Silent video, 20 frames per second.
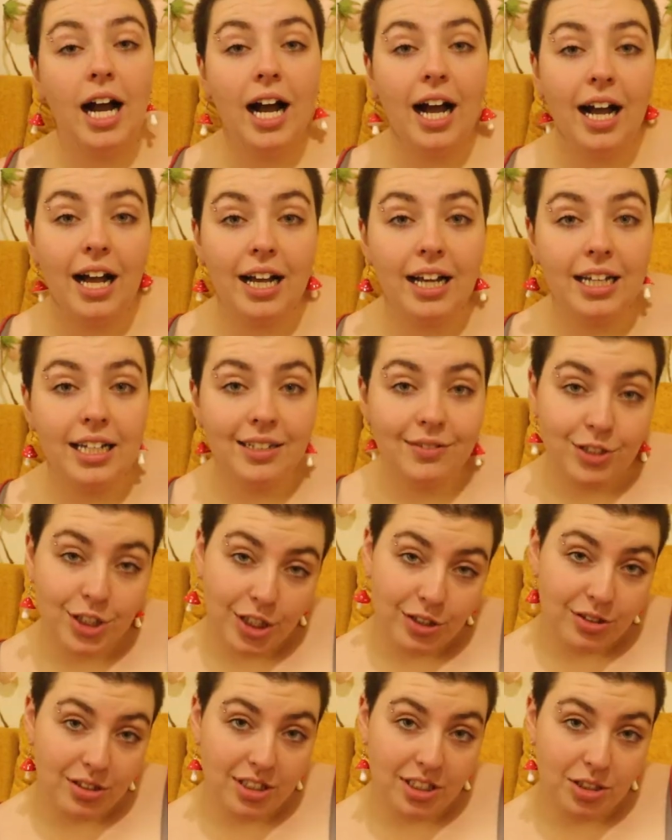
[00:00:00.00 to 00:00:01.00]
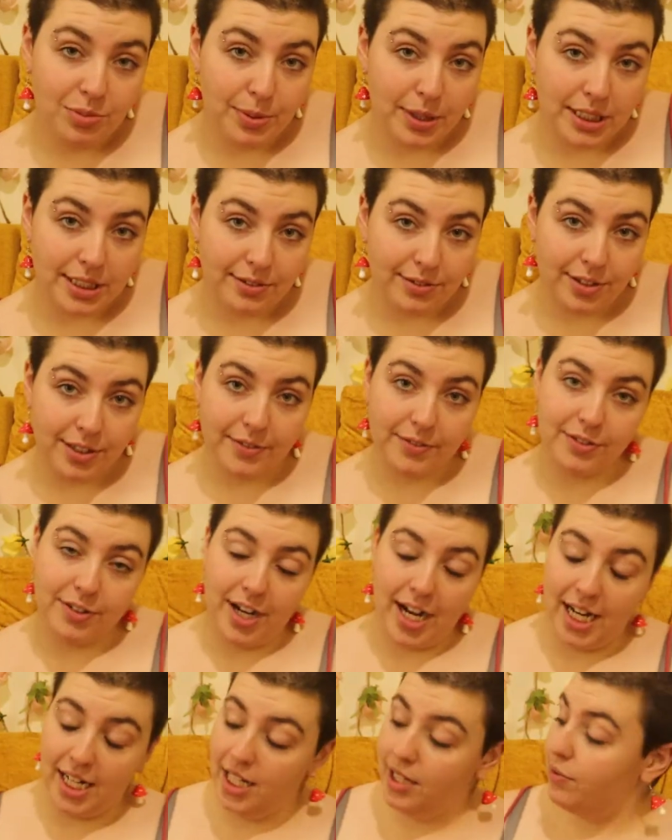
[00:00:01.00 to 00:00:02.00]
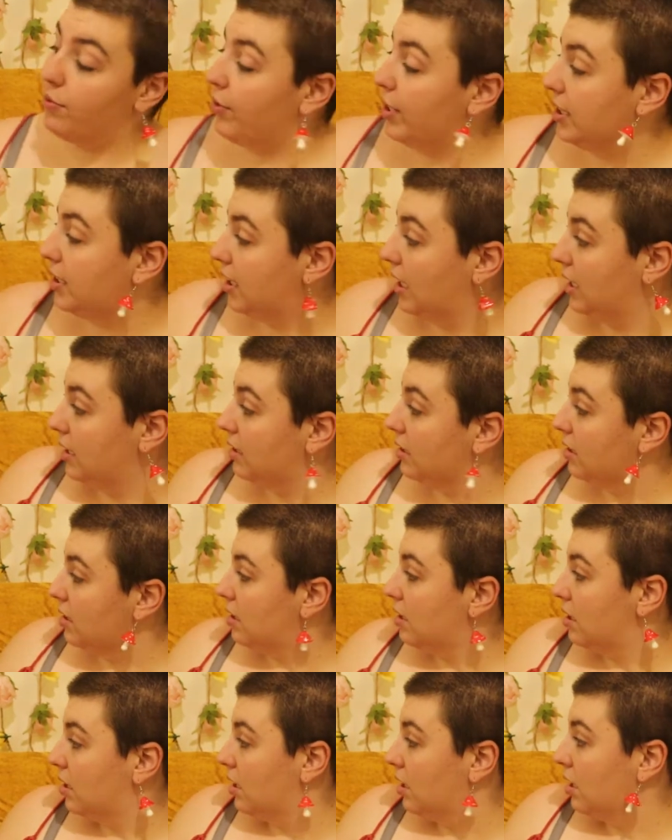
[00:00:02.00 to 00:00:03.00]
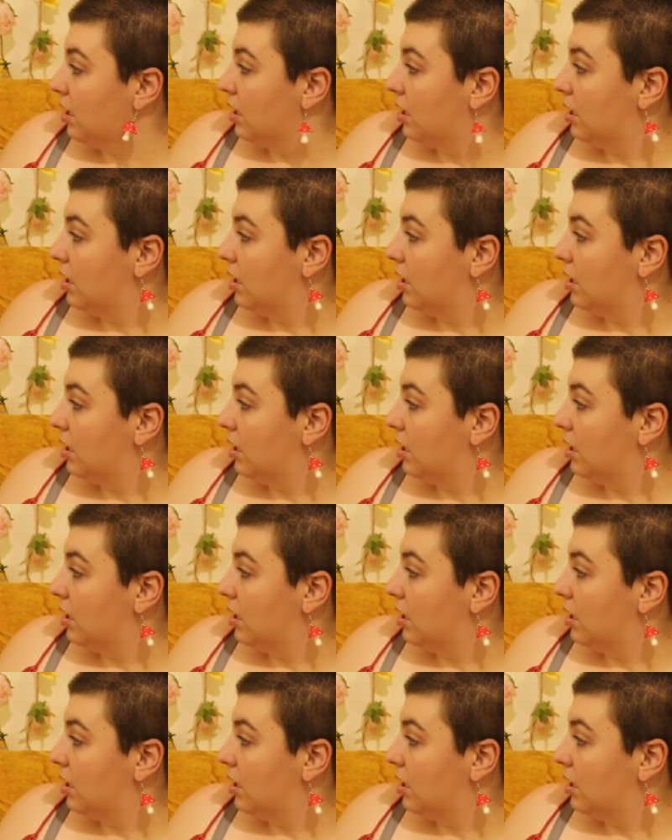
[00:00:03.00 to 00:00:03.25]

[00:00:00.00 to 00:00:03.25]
I have chosen these books for a variety of reasons.